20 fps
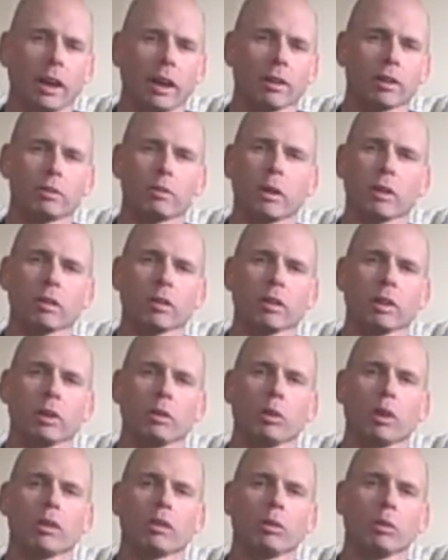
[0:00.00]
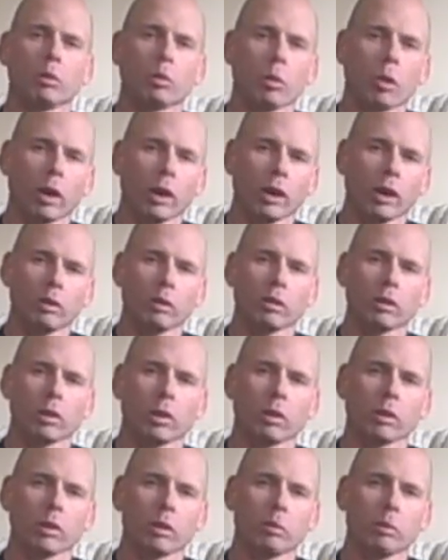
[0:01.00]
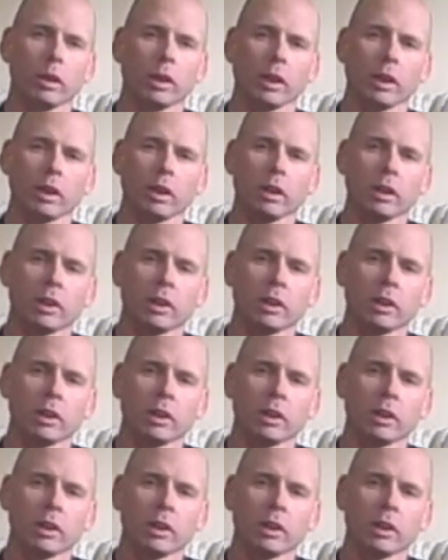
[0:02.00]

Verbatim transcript: how special he was and what he was going to be.